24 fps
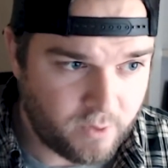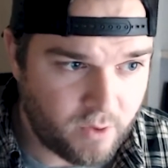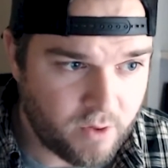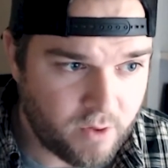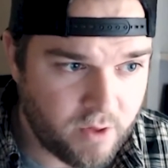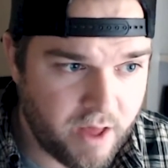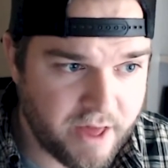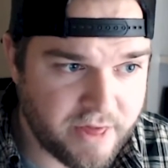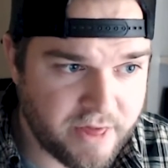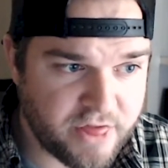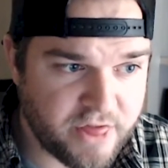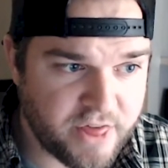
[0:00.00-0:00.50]

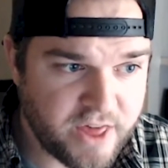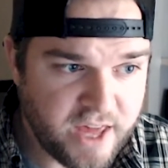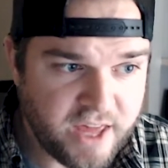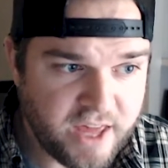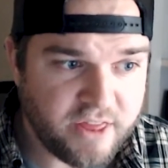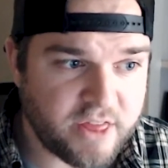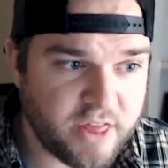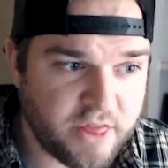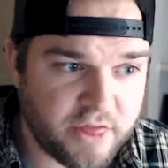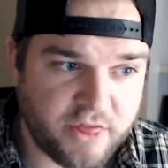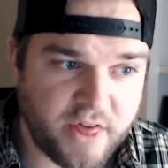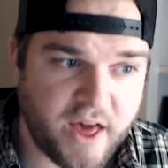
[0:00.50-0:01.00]
I
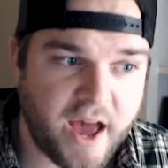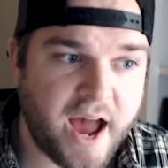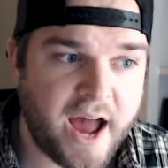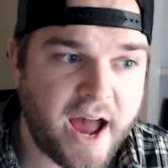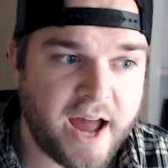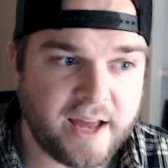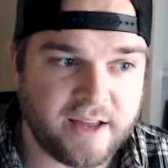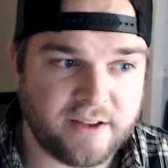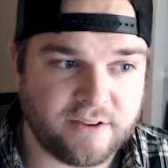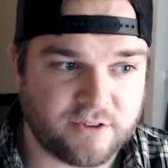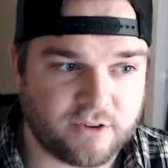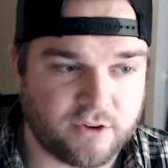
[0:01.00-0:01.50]
think that
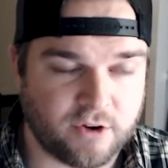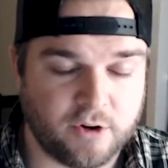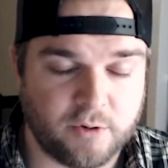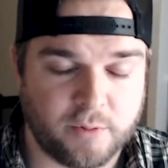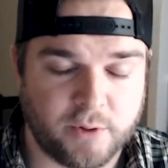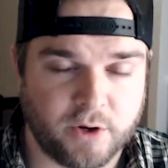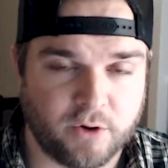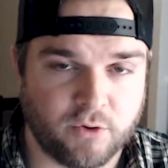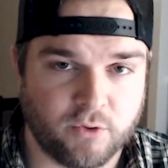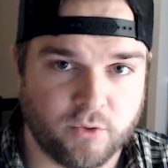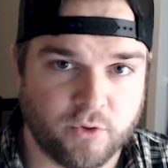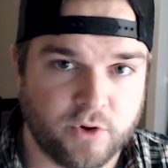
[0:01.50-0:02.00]
that is going to
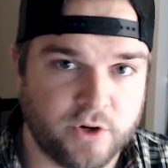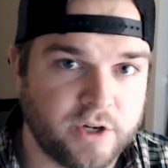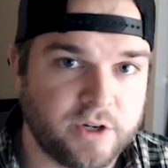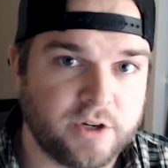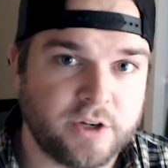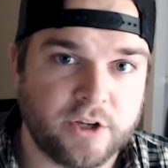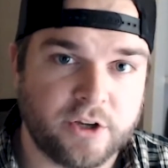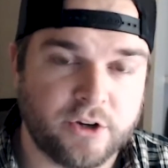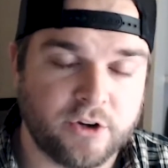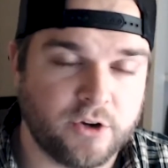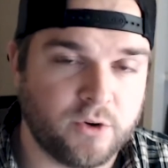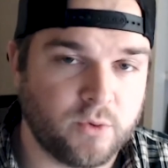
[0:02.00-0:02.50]
be a
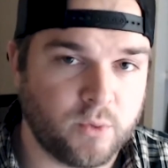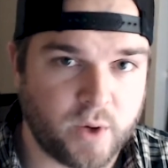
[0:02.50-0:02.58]
really good